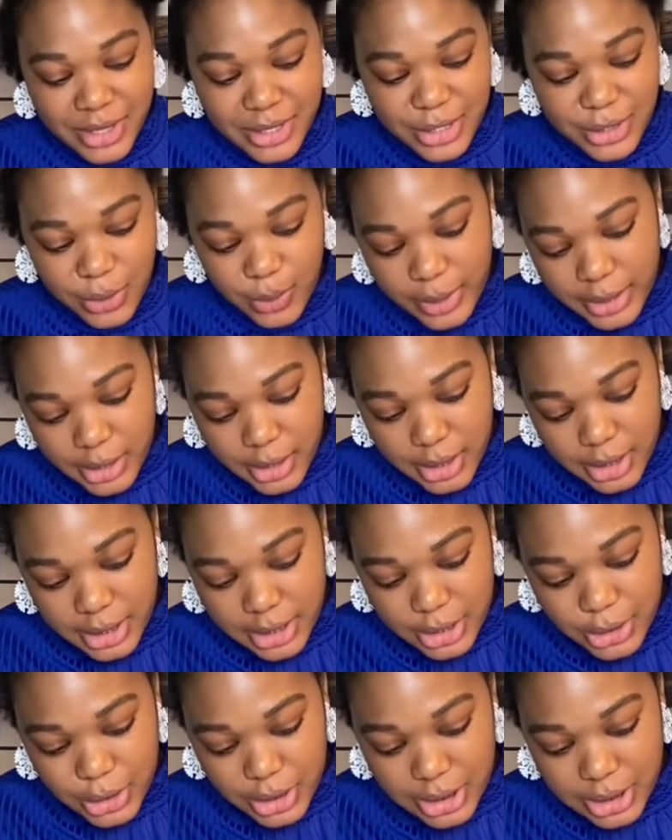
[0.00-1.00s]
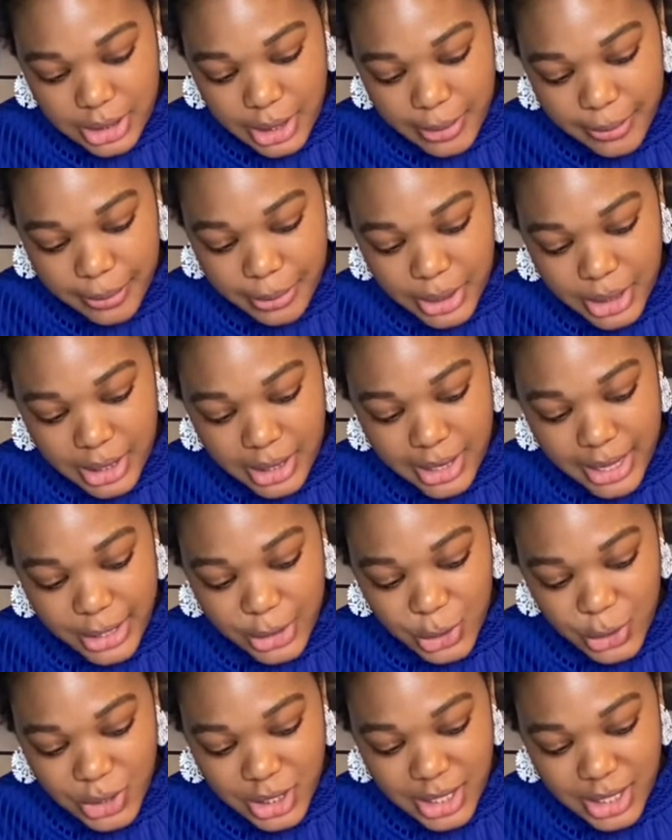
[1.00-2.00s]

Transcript: So we are gonna just put it under there.